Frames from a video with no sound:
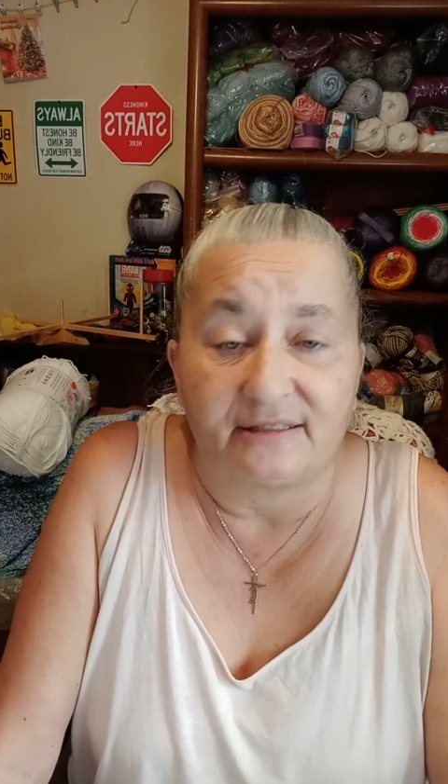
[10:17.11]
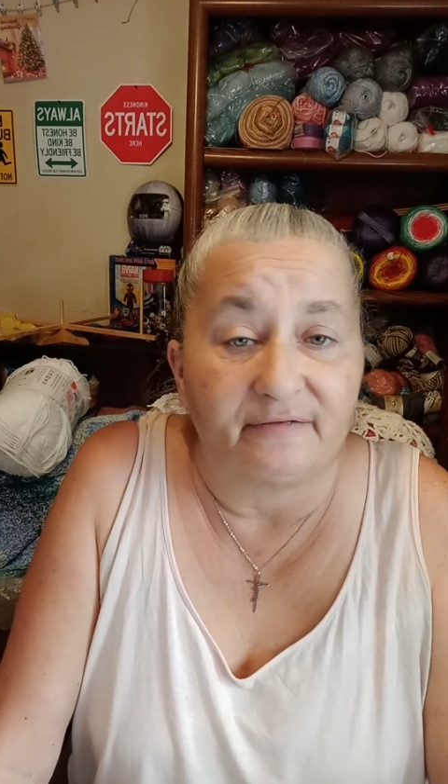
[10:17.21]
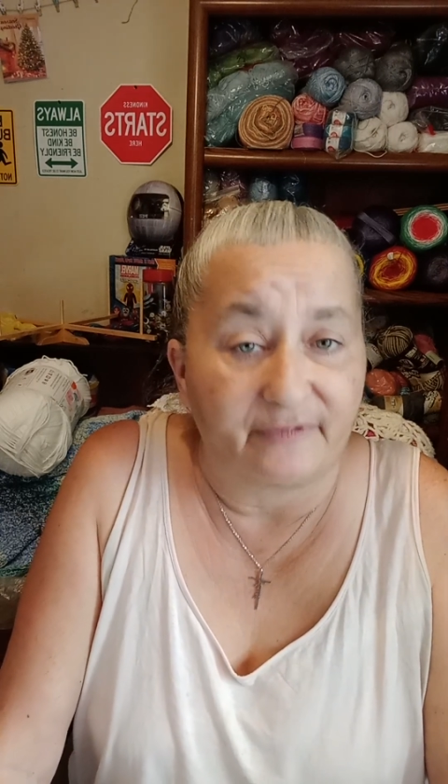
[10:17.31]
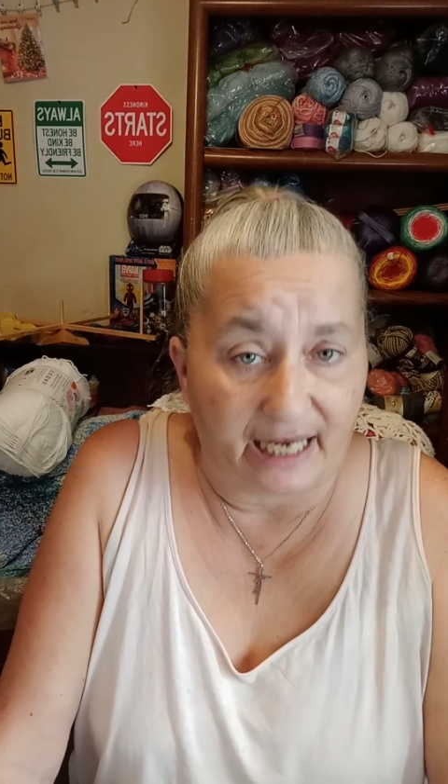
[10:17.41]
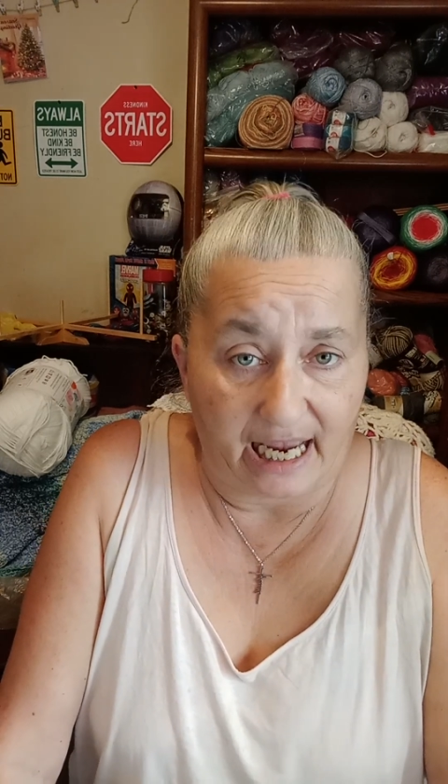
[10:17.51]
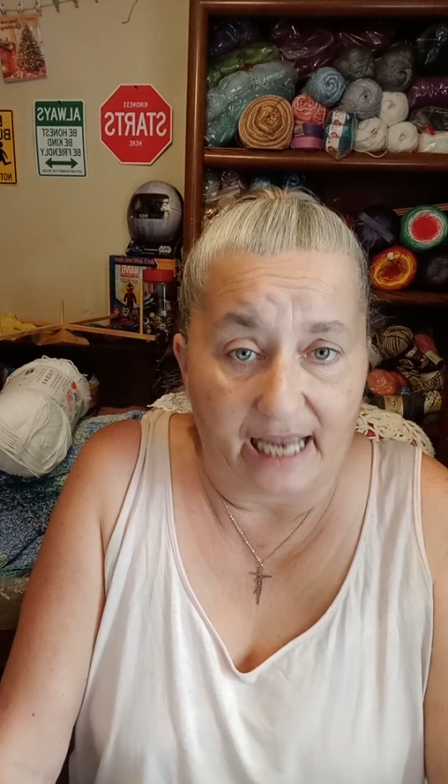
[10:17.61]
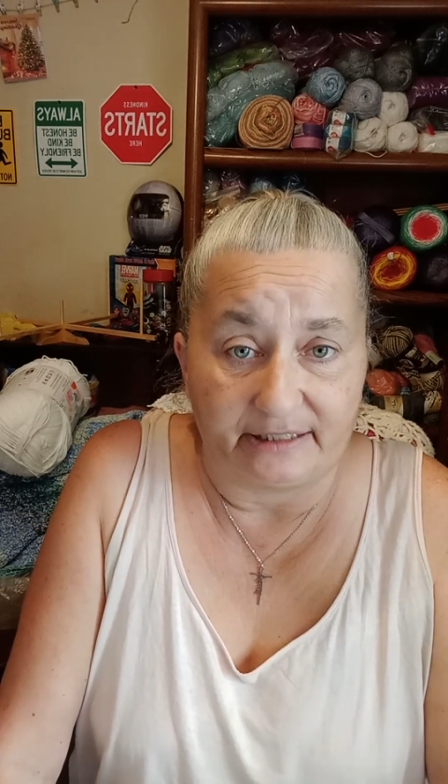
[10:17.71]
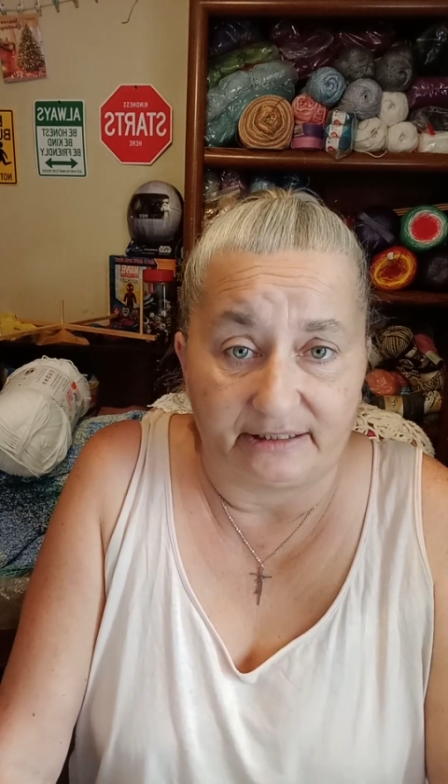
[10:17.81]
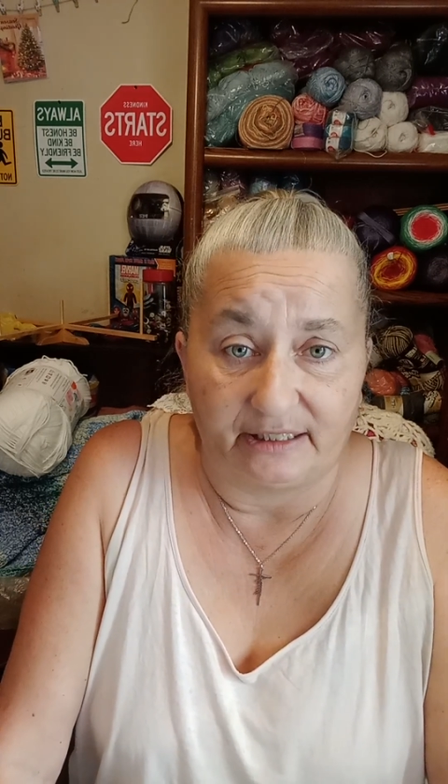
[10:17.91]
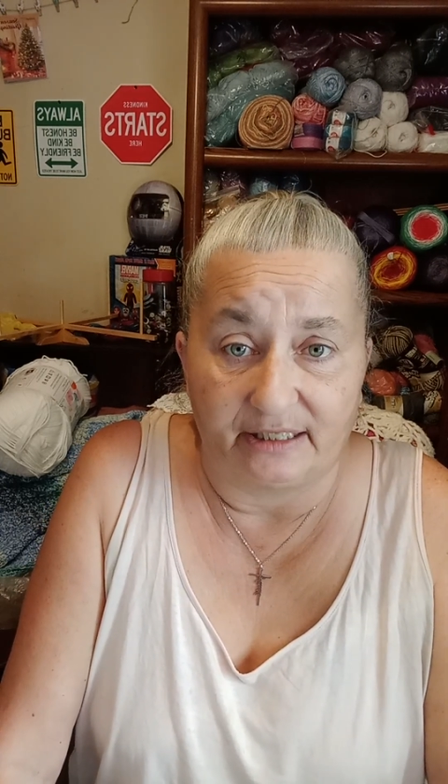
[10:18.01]
of
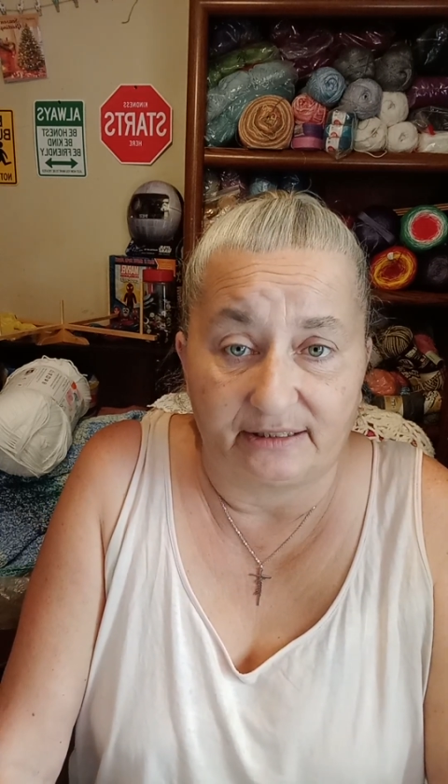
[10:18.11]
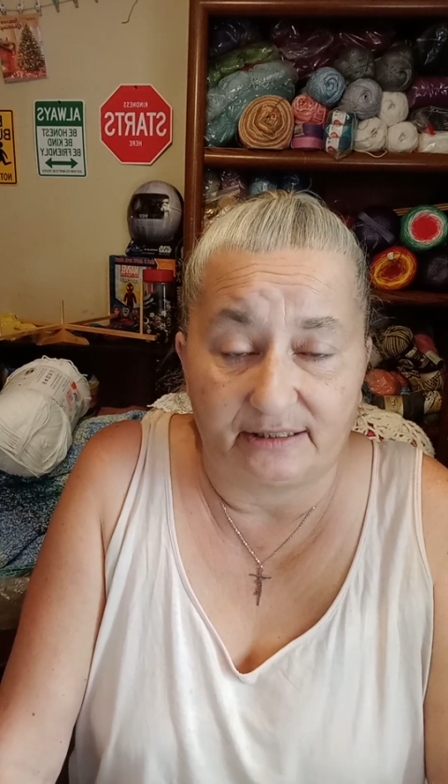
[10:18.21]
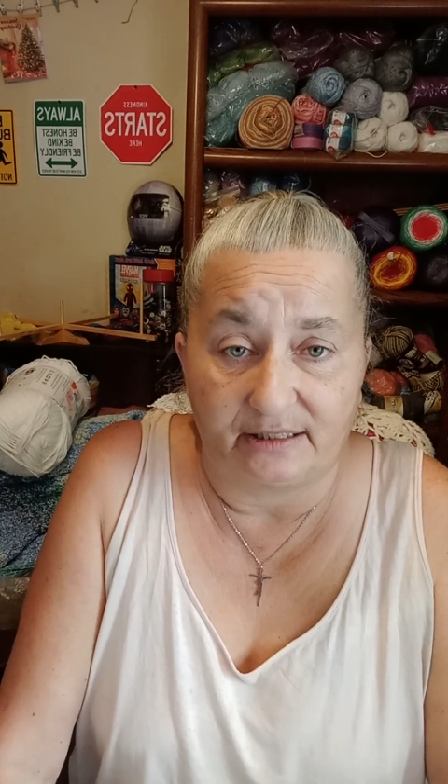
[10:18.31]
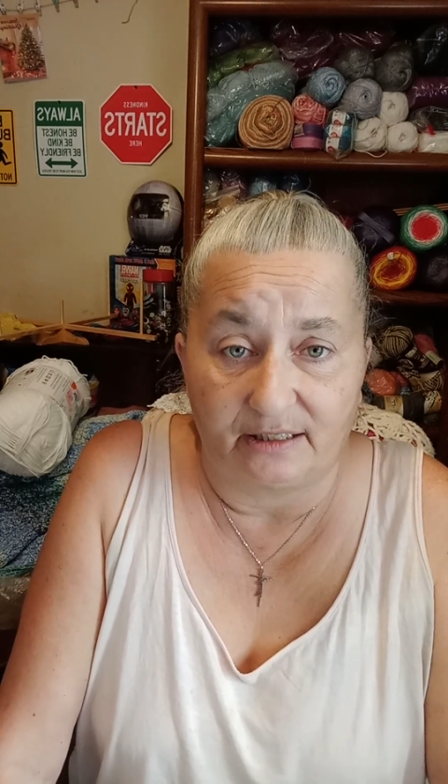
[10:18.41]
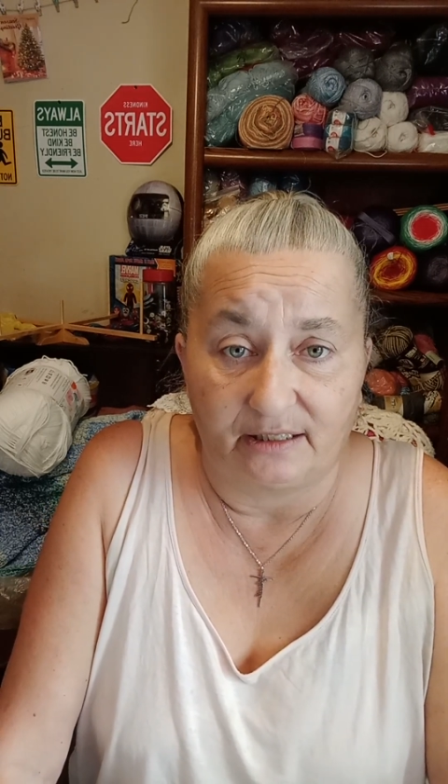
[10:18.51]
kindness,